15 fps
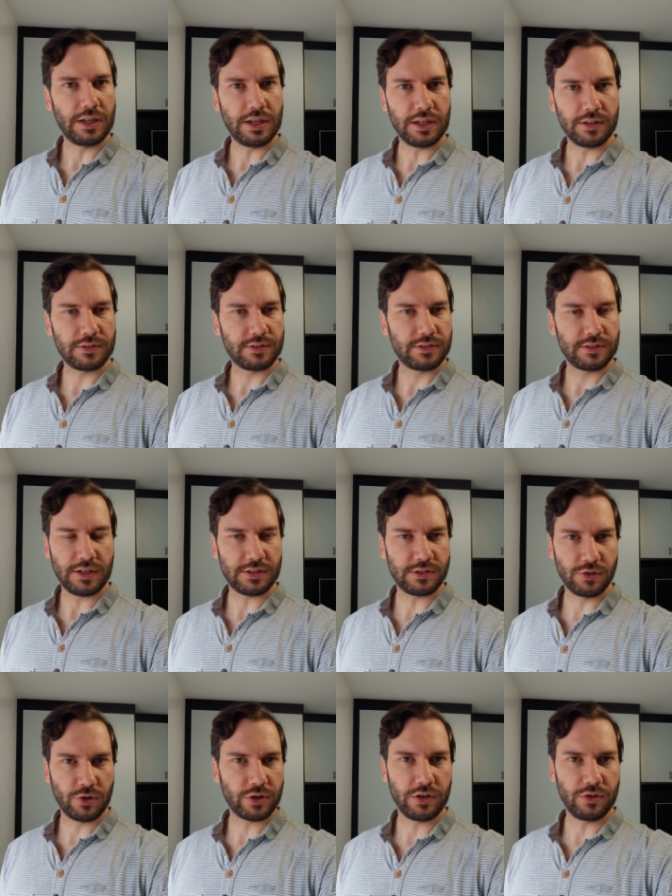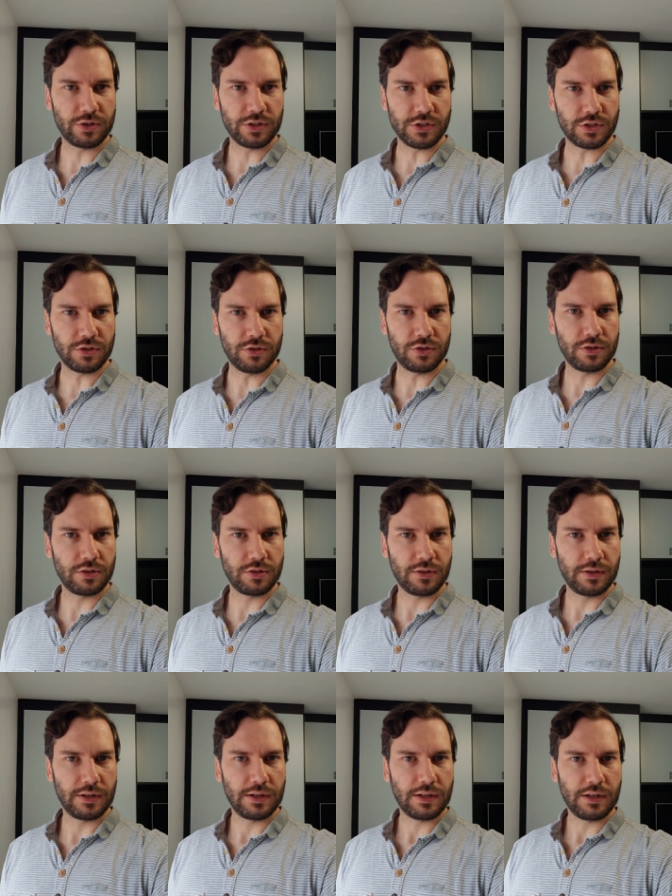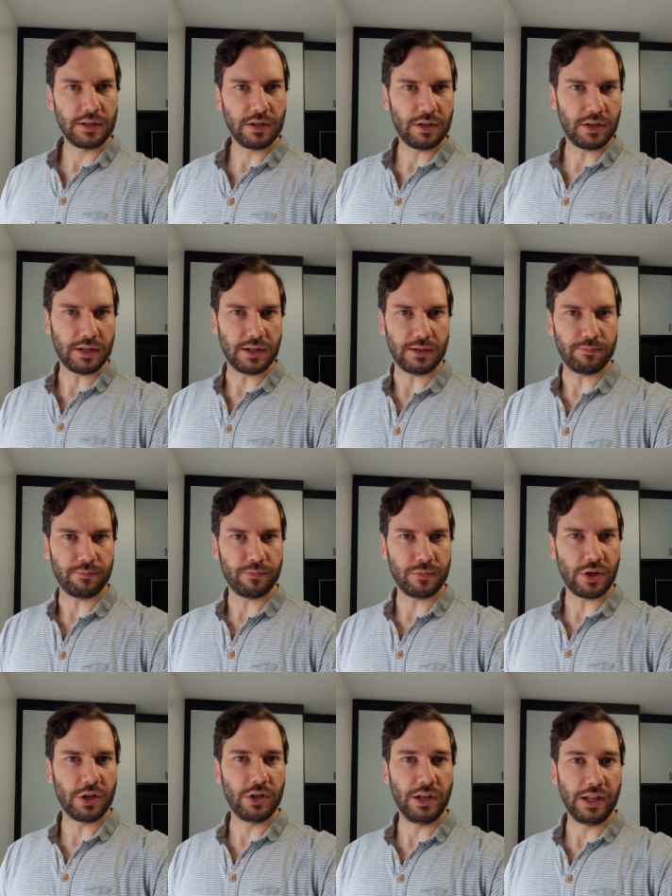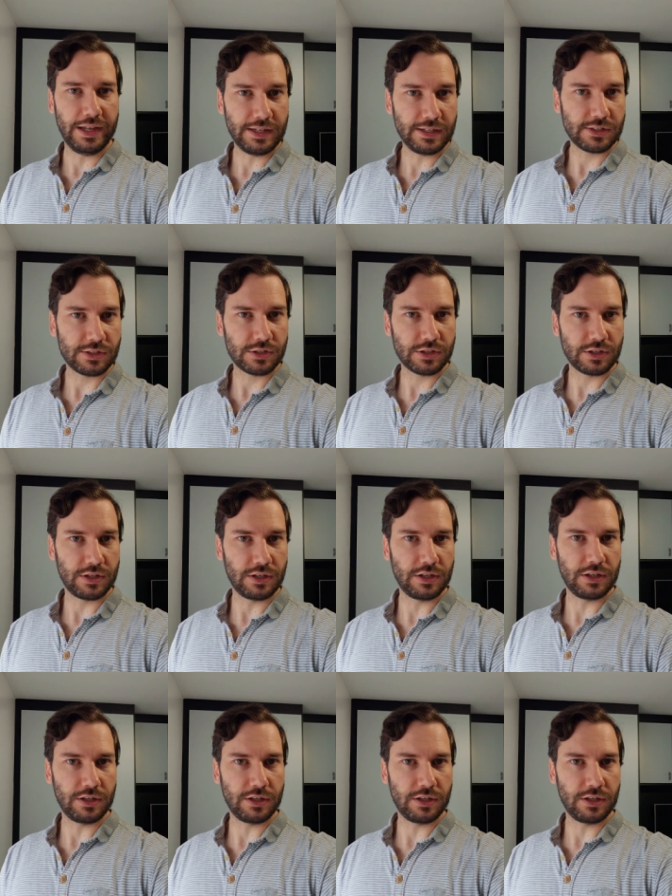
it's it's not going to look as good um, unless